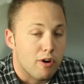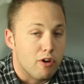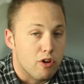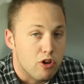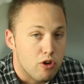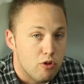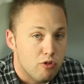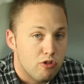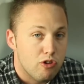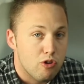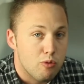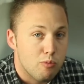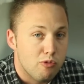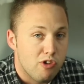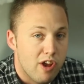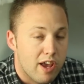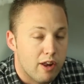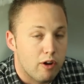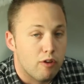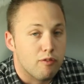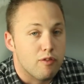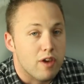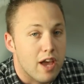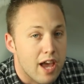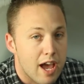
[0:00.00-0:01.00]
on our YouTube
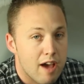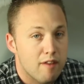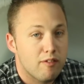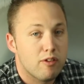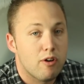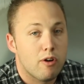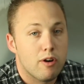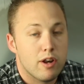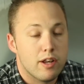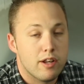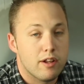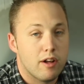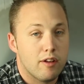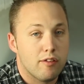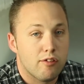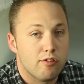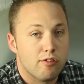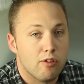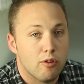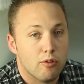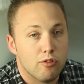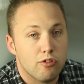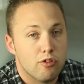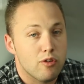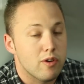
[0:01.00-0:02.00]
channel if you haven't already done
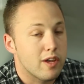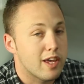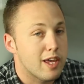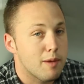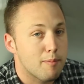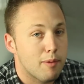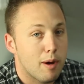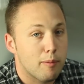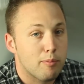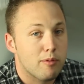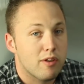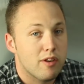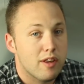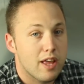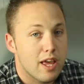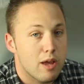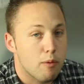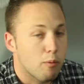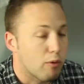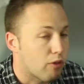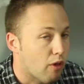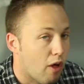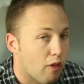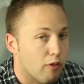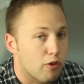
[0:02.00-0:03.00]
so, so you can keep up to
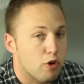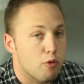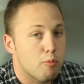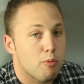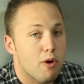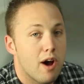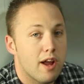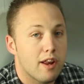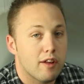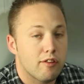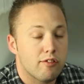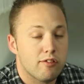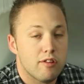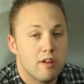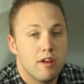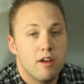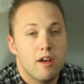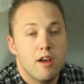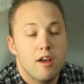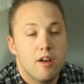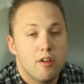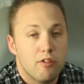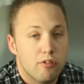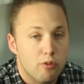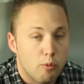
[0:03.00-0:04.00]
date with all the new products.
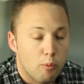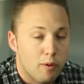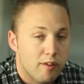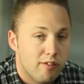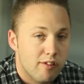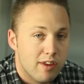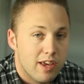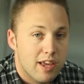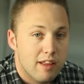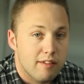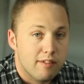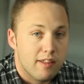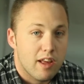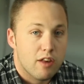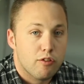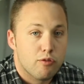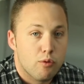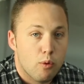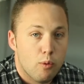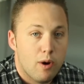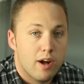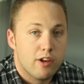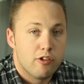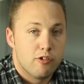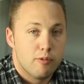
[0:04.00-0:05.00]
So once again, thanks
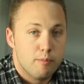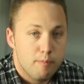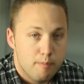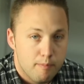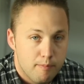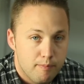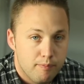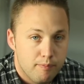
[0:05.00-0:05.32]
for watching.